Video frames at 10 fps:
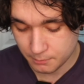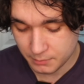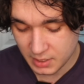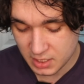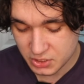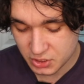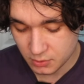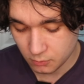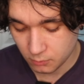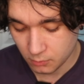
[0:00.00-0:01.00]
beach
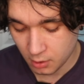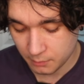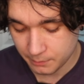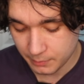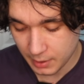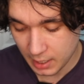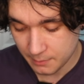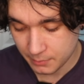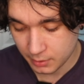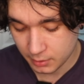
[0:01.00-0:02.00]

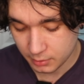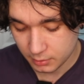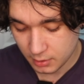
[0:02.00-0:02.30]
wallpaper.